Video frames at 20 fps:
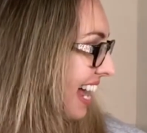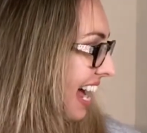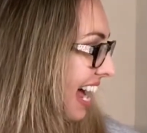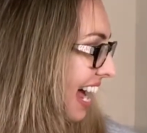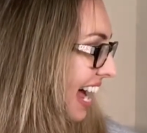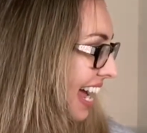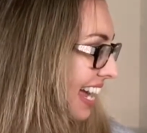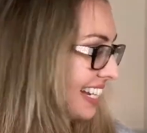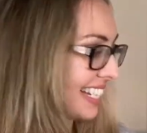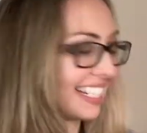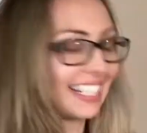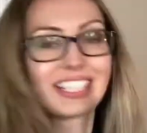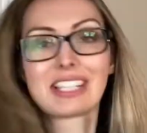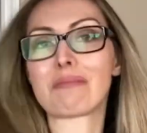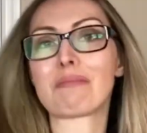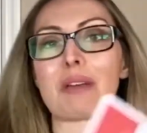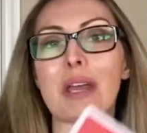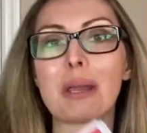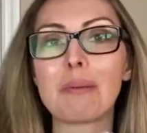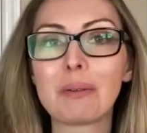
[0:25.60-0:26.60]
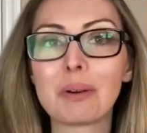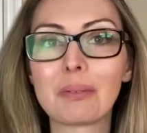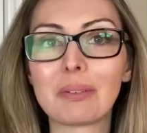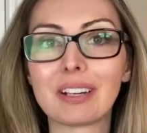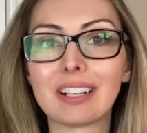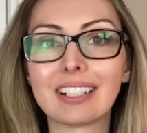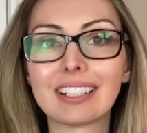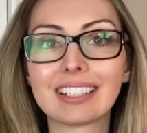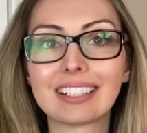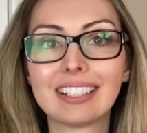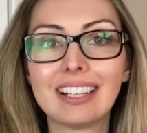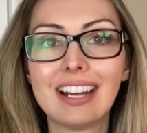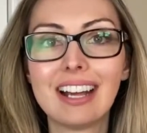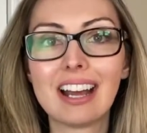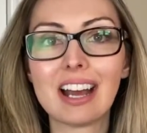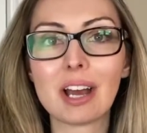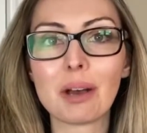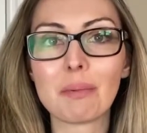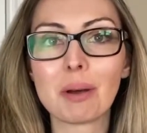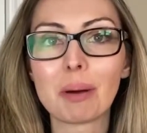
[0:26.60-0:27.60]
I did some paperwork
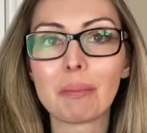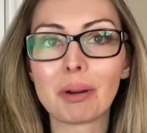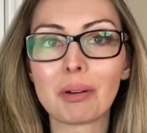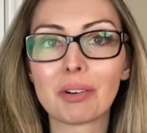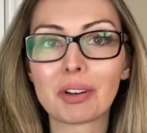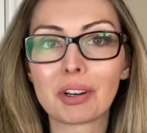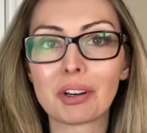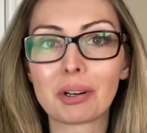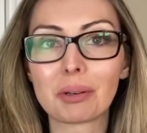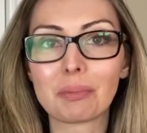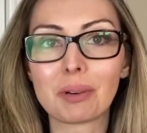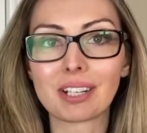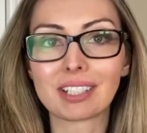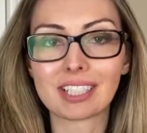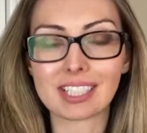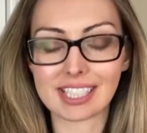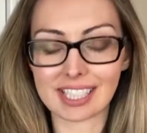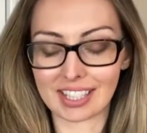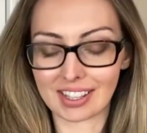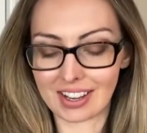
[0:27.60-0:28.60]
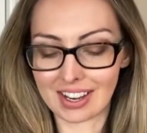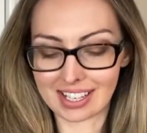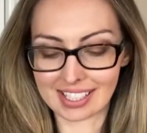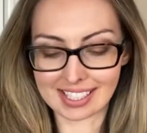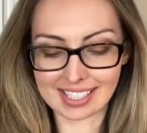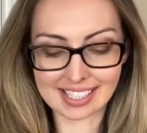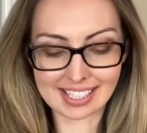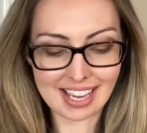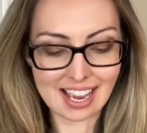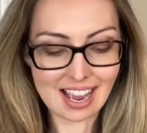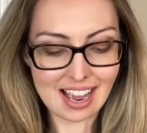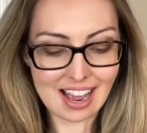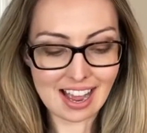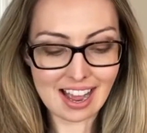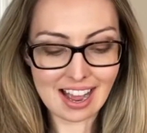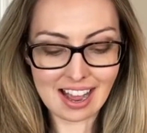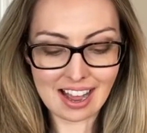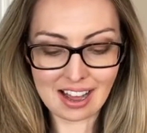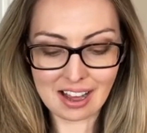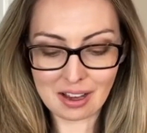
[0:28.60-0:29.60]
about my recurrent pregnancy loss.
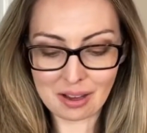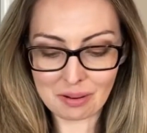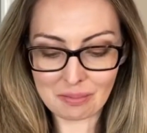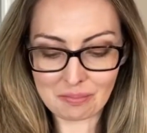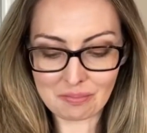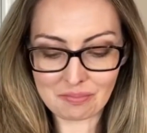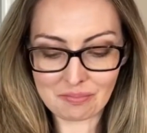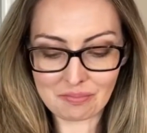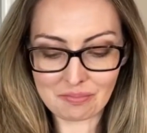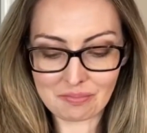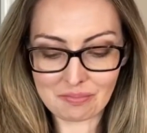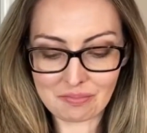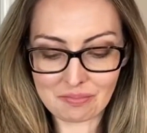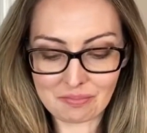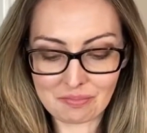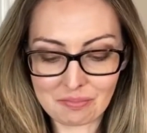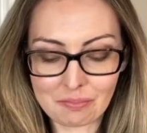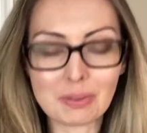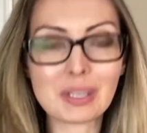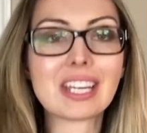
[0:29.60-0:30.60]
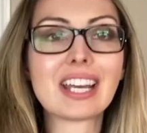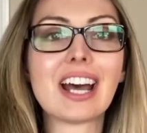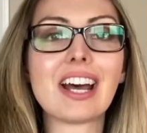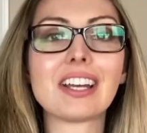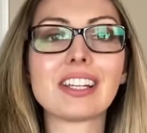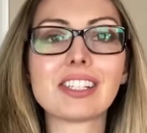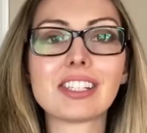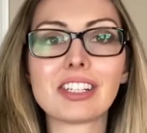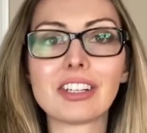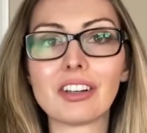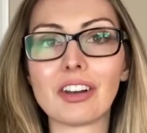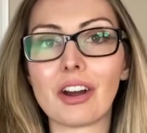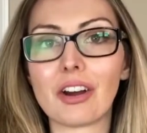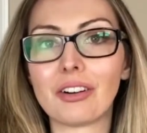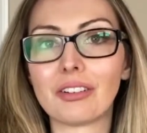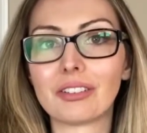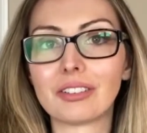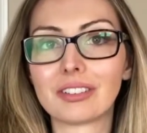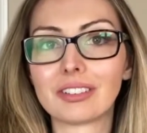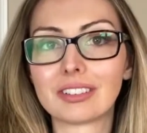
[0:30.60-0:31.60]
Because, you
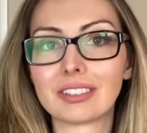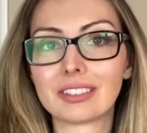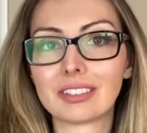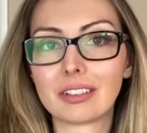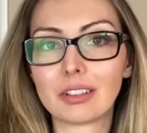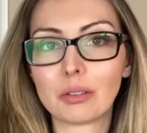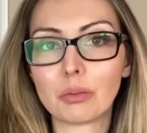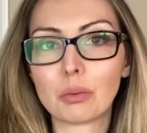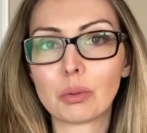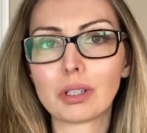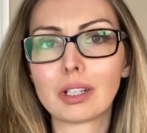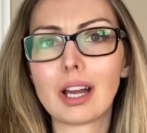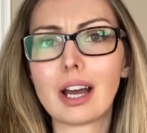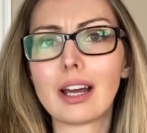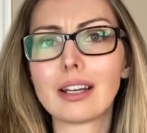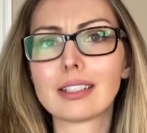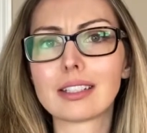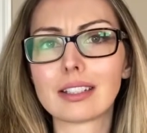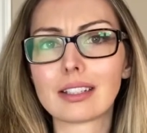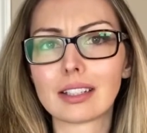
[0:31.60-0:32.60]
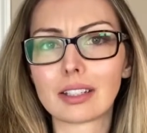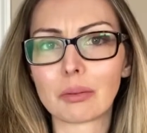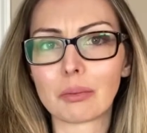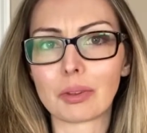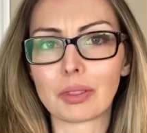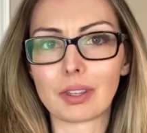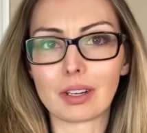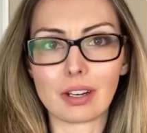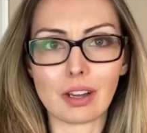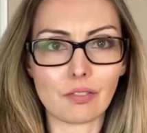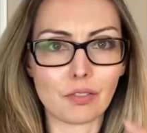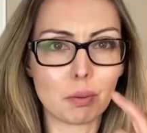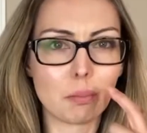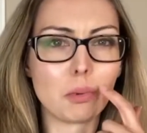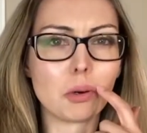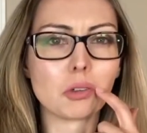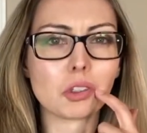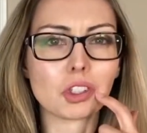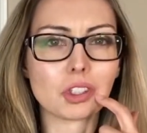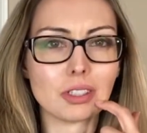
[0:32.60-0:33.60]
know, we're not dealing with enough
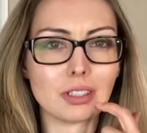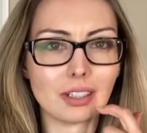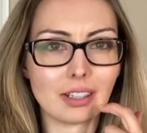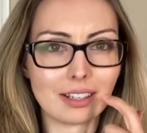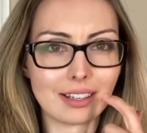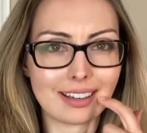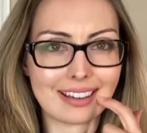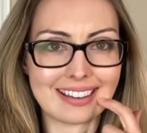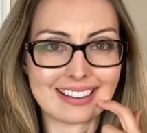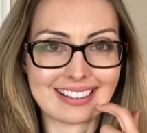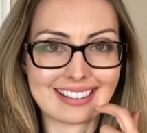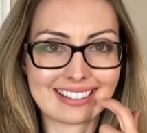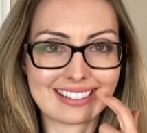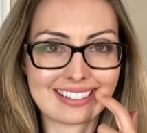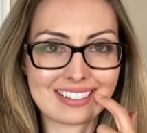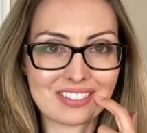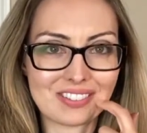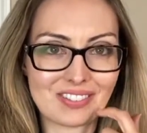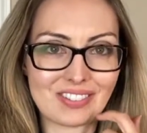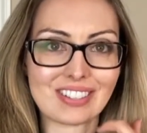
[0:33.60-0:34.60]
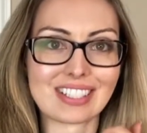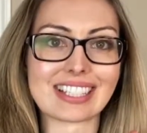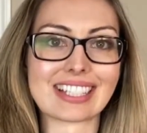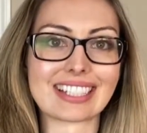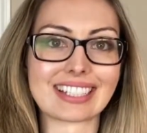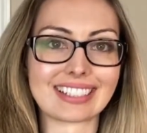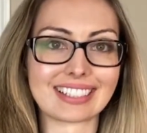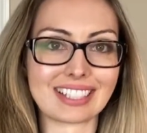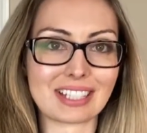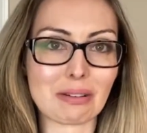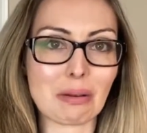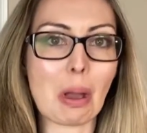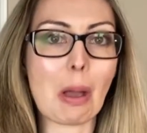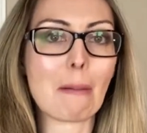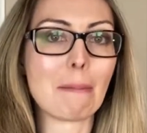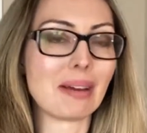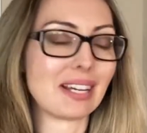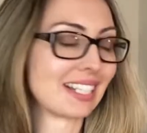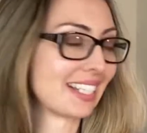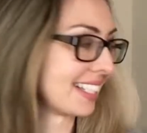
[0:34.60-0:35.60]
emotionally, physically,
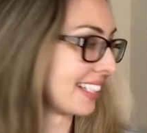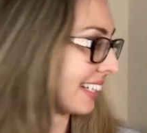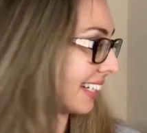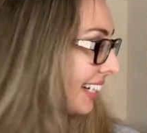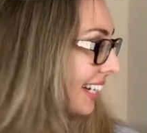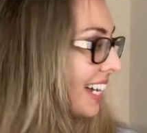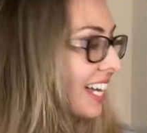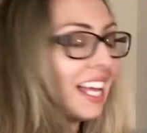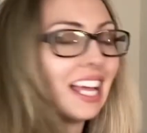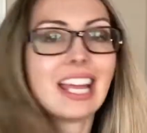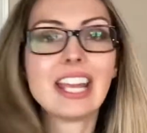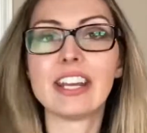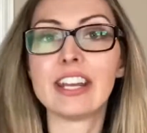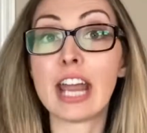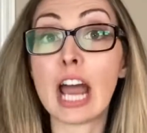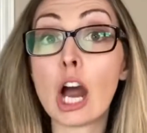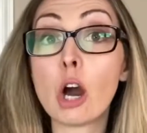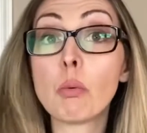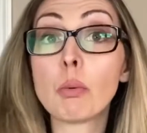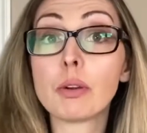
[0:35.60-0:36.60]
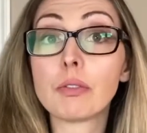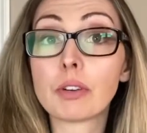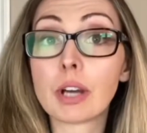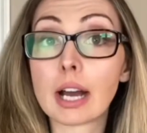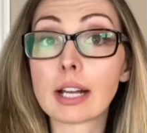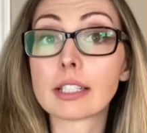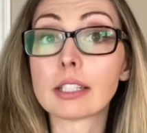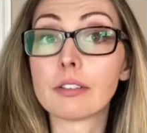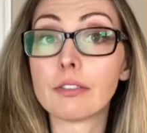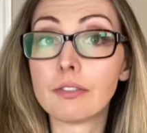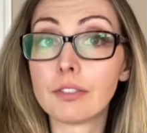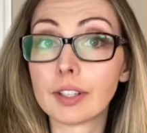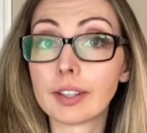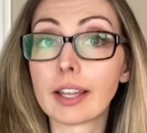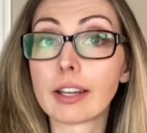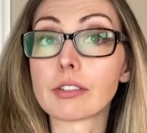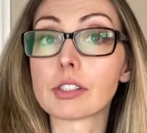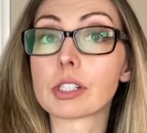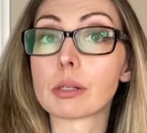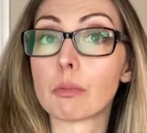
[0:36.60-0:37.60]
mentally. Now we've got to fill
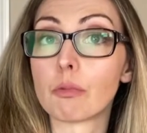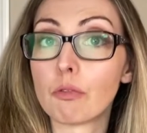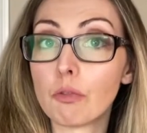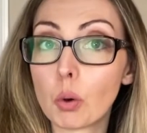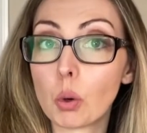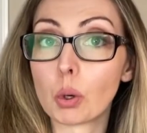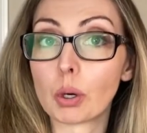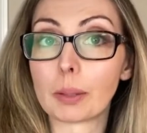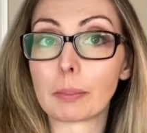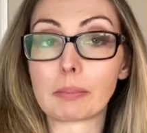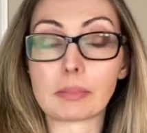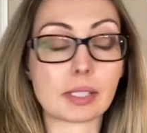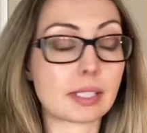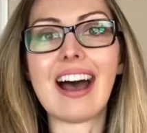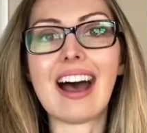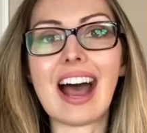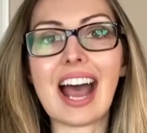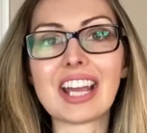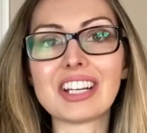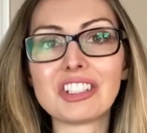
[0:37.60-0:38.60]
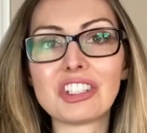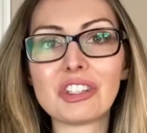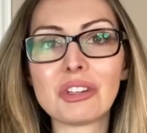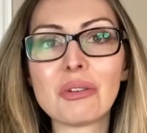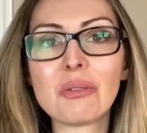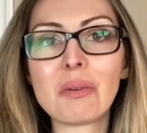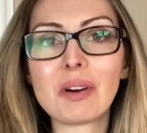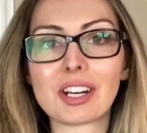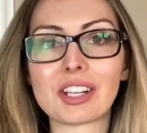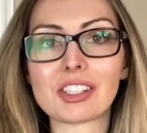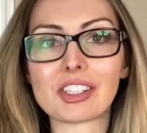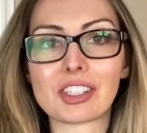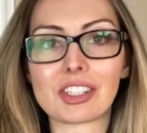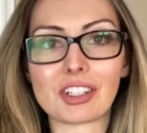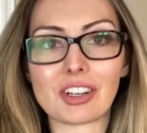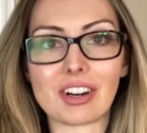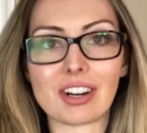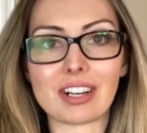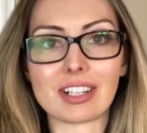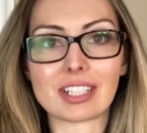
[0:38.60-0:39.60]
out some forms. I do want to
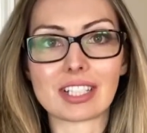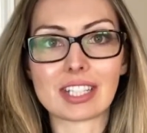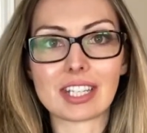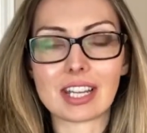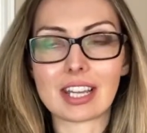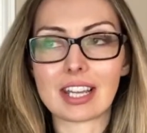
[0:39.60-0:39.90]
start